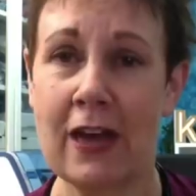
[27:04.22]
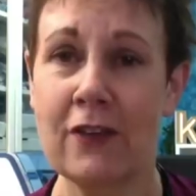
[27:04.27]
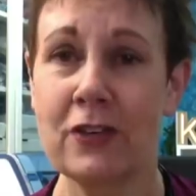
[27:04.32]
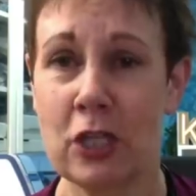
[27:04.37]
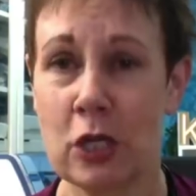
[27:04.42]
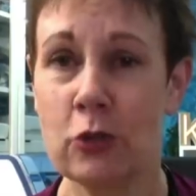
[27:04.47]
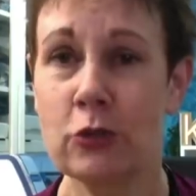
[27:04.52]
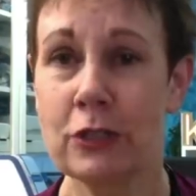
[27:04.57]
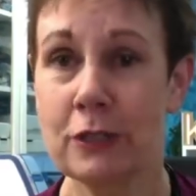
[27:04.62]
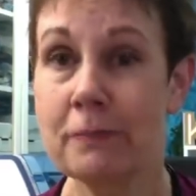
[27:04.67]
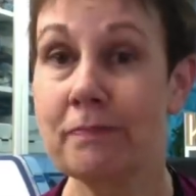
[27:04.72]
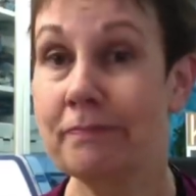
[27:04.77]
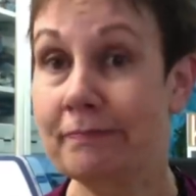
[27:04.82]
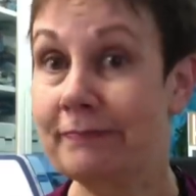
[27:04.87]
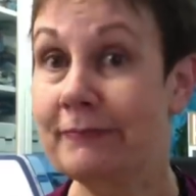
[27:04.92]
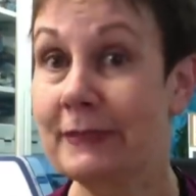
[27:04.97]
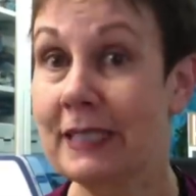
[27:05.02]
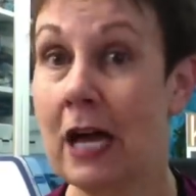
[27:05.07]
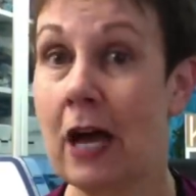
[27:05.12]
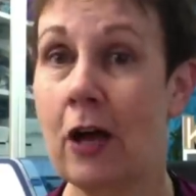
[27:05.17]
i haven't used
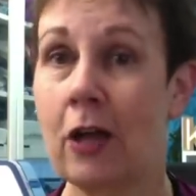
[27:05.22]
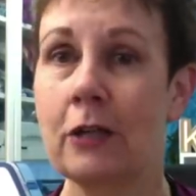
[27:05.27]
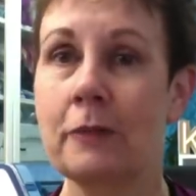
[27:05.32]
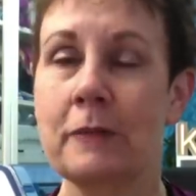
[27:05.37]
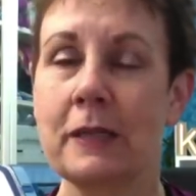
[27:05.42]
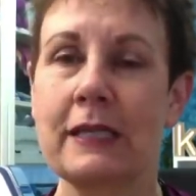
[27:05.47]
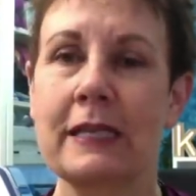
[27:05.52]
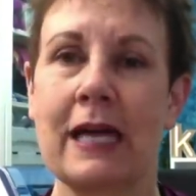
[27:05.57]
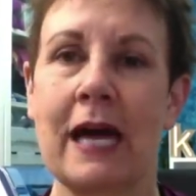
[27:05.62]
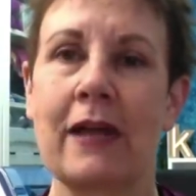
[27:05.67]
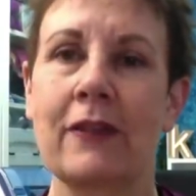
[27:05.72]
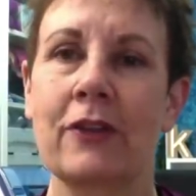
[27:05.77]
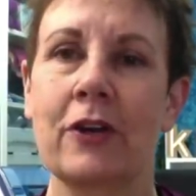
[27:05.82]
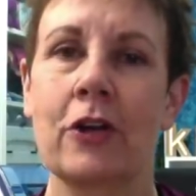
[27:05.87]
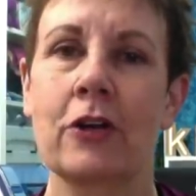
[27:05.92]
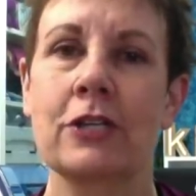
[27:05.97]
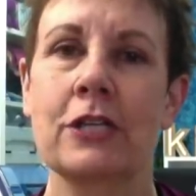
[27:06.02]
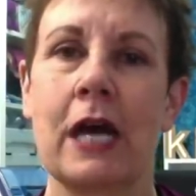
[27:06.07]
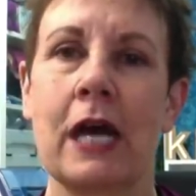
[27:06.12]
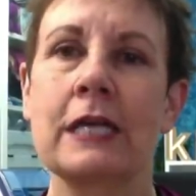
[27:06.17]
yeah i'll admit that
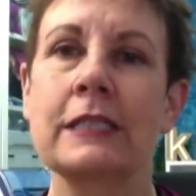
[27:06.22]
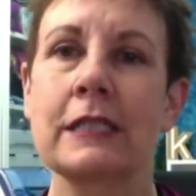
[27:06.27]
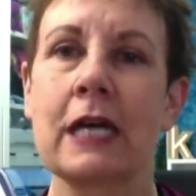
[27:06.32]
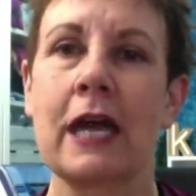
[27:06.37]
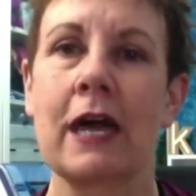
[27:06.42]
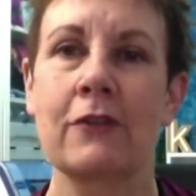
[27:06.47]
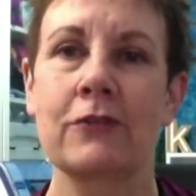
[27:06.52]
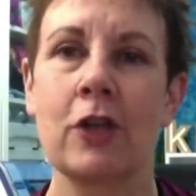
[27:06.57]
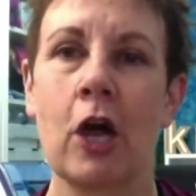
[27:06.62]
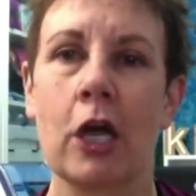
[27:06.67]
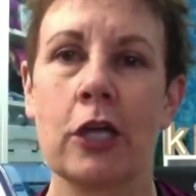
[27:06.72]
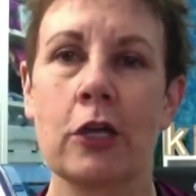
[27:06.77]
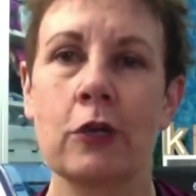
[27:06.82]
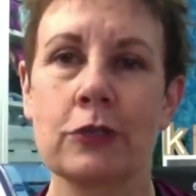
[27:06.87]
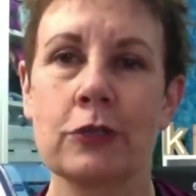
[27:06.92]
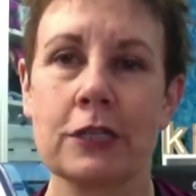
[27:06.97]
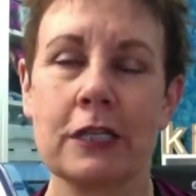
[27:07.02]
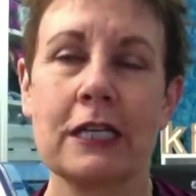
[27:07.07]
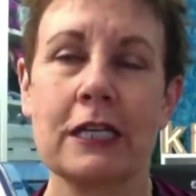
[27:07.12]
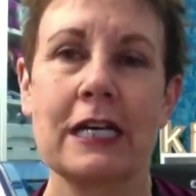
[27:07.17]
there are dies i have not
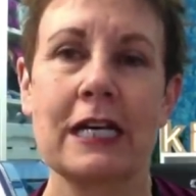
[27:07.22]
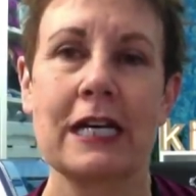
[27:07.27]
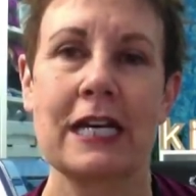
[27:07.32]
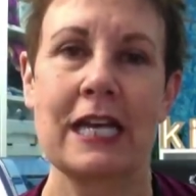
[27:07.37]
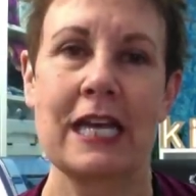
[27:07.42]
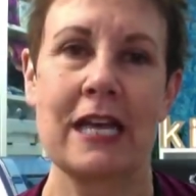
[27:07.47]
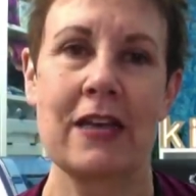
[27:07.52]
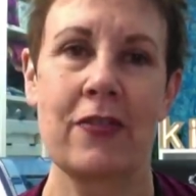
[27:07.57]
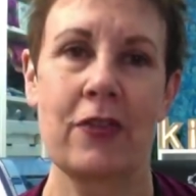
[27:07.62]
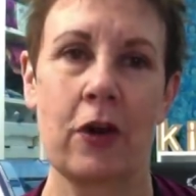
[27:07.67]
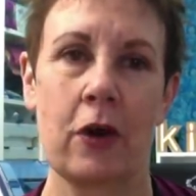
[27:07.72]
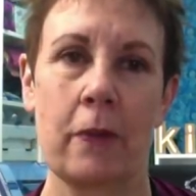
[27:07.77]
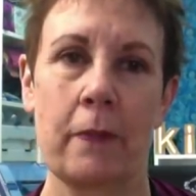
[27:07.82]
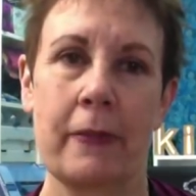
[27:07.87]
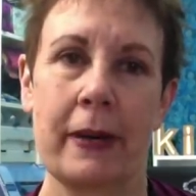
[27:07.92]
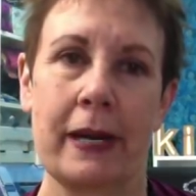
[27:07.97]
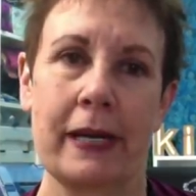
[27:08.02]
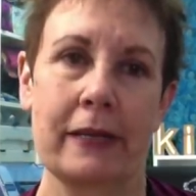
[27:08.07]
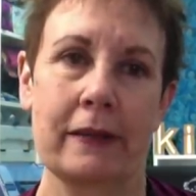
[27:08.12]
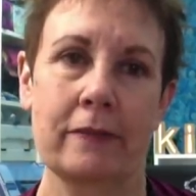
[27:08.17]
used in there
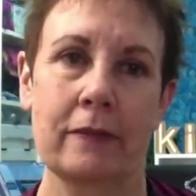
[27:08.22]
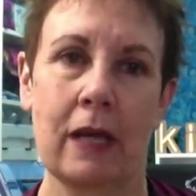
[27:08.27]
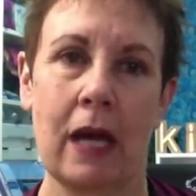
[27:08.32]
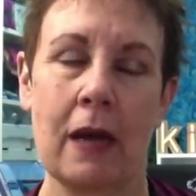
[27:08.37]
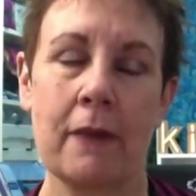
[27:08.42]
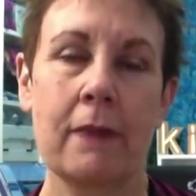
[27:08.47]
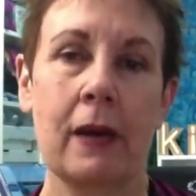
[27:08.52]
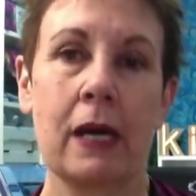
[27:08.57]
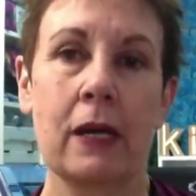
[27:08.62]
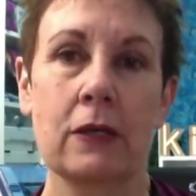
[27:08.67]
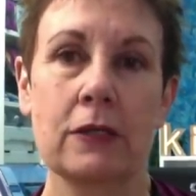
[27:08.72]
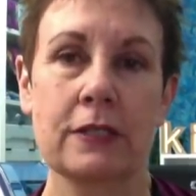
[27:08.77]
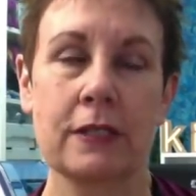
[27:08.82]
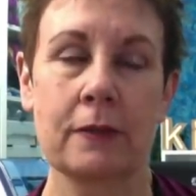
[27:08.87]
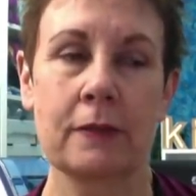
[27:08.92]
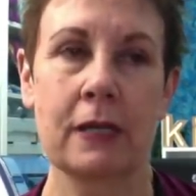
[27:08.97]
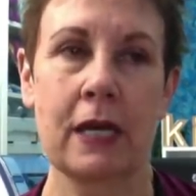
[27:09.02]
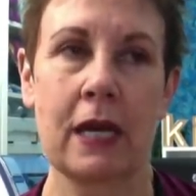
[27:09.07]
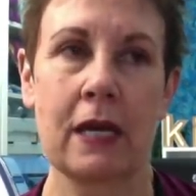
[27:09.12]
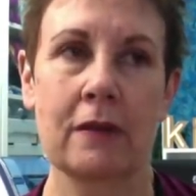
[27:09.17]
but i might
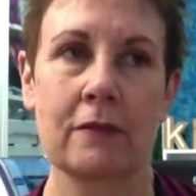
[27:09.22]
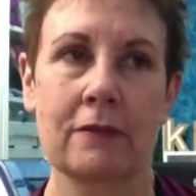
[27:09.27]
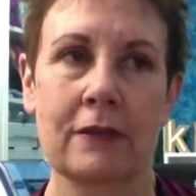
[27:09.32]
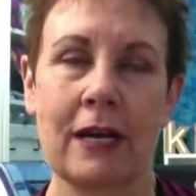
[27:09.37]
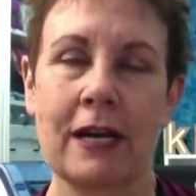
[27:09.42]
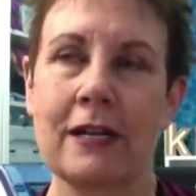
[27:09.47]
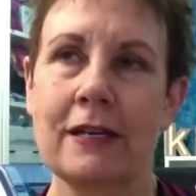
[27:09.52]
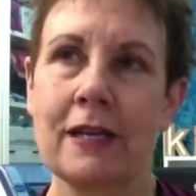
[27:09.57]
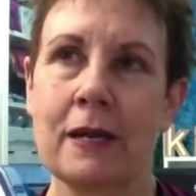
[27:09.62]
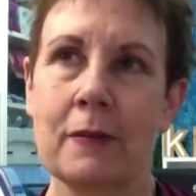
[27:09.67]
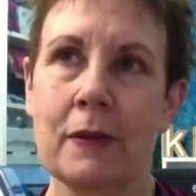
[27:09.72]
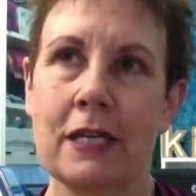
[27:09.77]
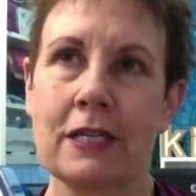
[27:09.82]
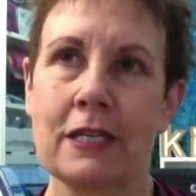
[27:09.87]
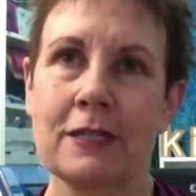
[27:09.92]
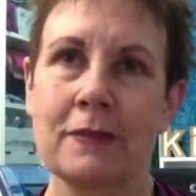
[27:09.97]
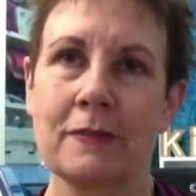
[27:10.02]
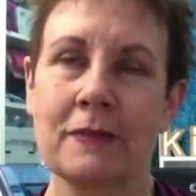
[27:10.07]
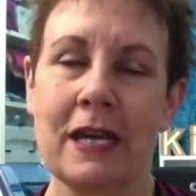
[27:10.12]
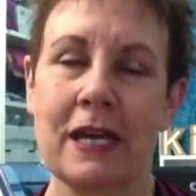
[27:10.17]
someday right i
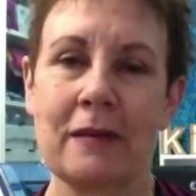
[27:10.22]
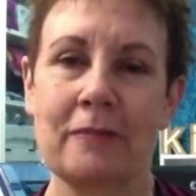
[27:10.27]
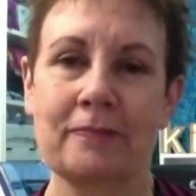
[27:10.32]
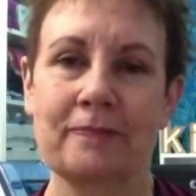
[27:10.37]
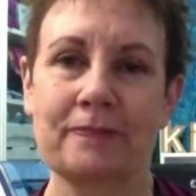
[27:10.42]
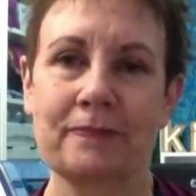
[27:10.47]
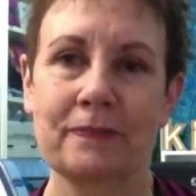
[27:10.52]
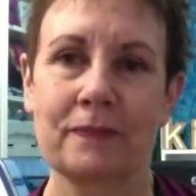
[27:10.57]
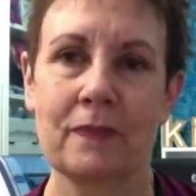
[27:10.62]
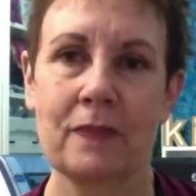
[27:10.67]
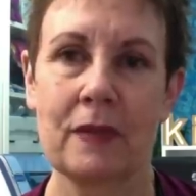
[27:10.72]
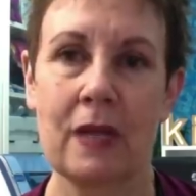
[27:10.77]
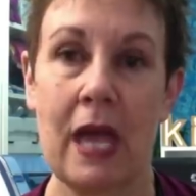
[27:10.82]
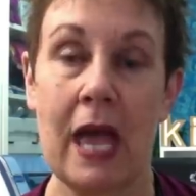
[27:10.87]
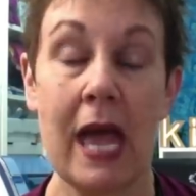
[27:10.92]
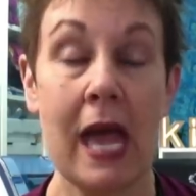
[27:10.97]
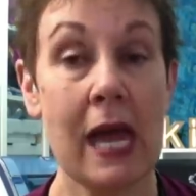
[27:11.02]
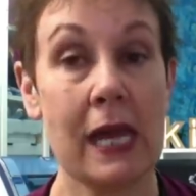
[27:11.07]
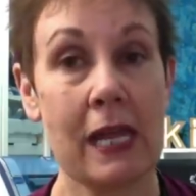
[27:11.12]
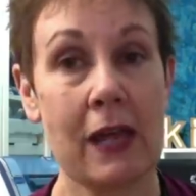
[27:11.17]
might someday
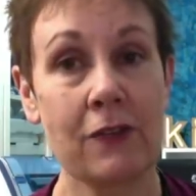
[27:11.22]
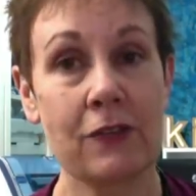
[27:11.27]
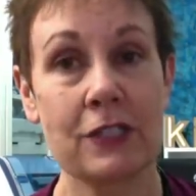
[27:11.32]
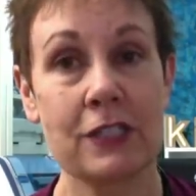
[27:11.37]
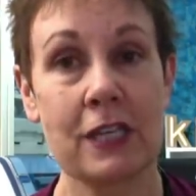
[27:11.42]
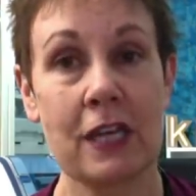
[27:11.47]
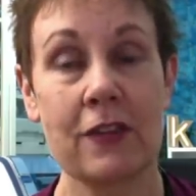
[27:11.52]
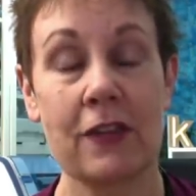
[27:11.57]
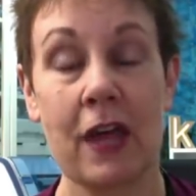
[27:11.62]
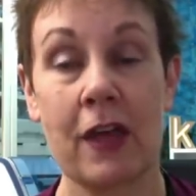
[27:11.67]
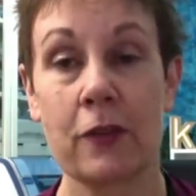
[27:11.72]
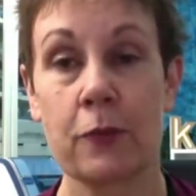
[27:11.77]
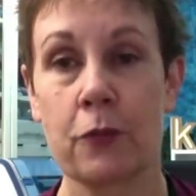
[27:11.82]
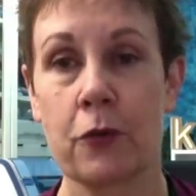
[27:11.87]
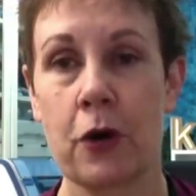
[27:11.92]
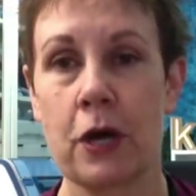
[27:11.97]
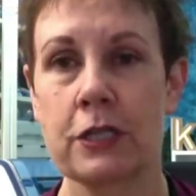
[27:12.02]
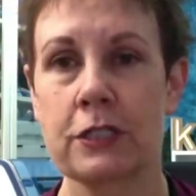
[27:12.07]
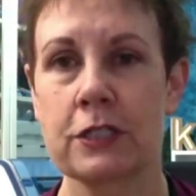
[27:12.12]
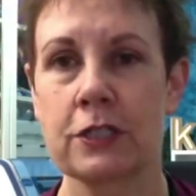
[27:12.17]
and having said that the
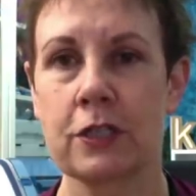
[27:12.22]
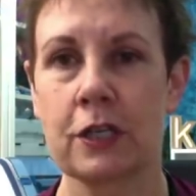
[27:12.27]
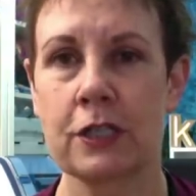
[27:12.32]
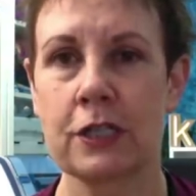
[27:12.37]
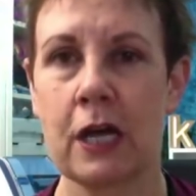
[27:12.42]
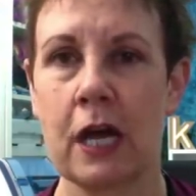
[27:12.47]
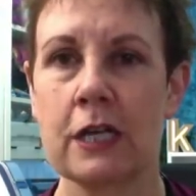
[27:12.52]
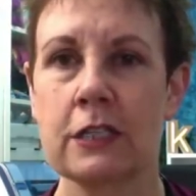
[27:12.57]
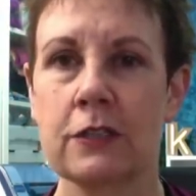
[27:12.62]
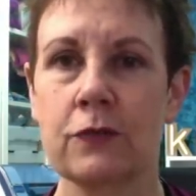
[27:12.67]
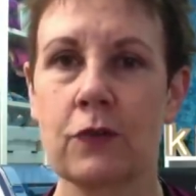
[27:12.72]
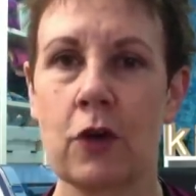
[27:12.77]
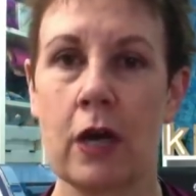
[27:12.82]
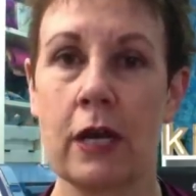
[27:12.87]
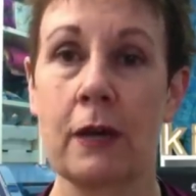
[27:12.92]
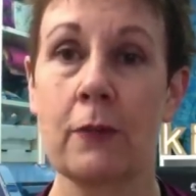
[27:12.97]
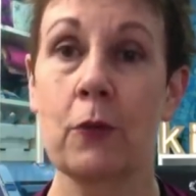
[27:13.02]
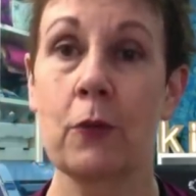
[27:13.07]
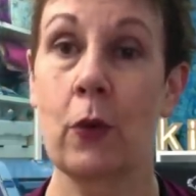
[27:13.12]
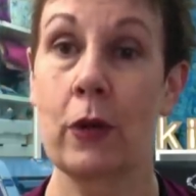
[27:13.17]
prices on dies have
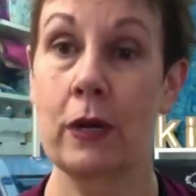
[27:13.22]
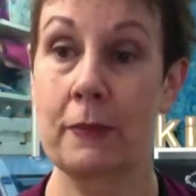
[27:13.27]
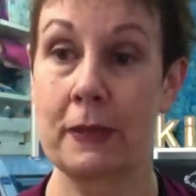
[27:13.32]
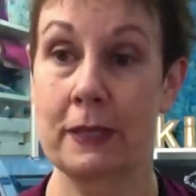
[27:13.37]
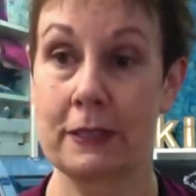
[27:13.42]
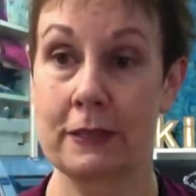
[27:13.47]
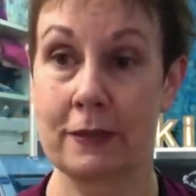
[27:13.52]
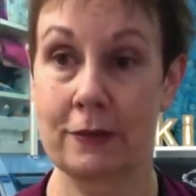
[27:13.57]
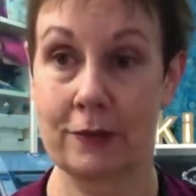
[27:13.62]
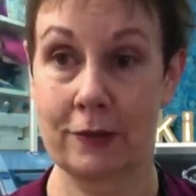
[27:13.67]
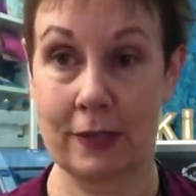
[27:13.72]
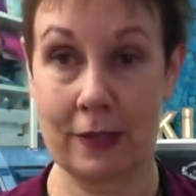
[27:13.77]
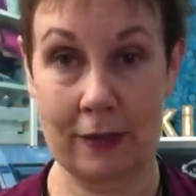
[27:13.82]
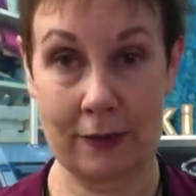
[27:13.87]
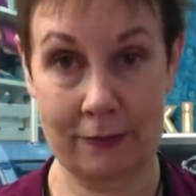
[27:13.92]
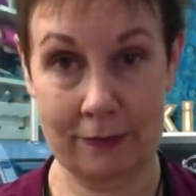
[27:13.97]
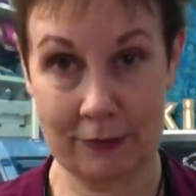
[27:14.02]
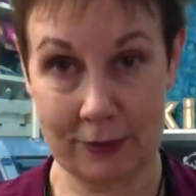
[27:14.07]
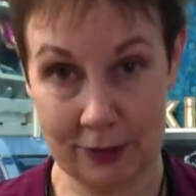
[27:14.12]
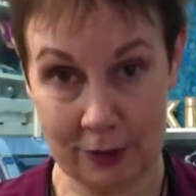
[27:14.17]
gone up quite a bit since
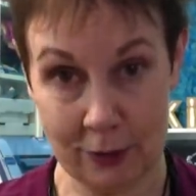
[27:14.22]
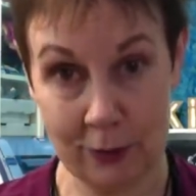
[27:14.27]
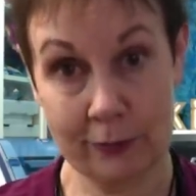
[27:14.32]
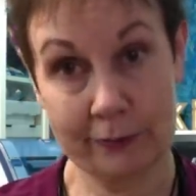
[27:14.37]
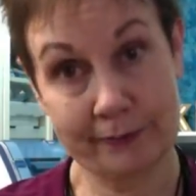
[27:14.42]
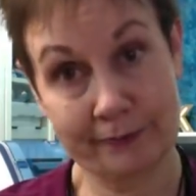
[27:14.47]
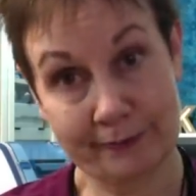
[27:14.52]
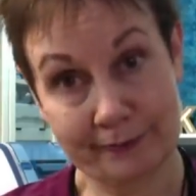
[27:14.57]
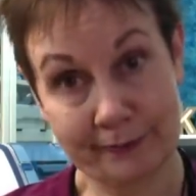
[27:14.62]
then so